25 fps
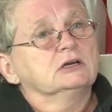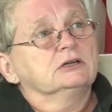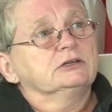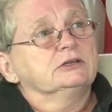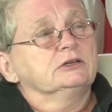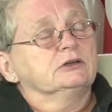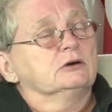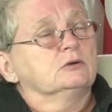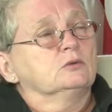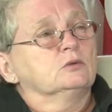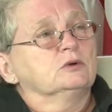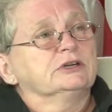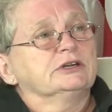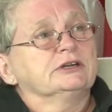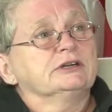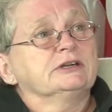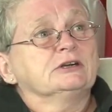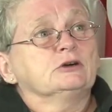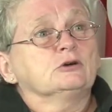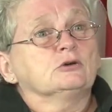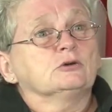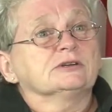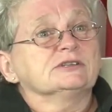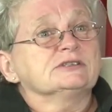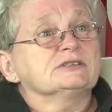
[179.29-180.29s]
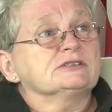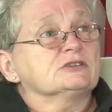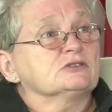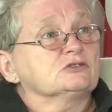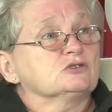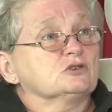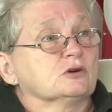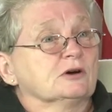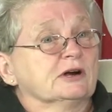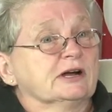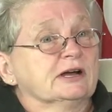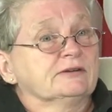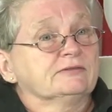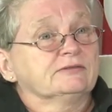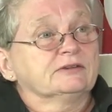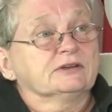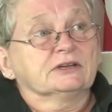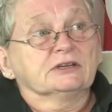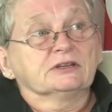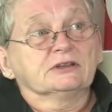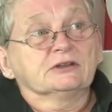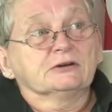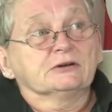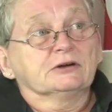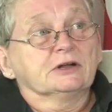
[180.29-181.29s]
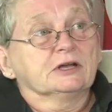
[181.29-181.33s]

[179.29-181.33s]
you know, would it increase the traffic in their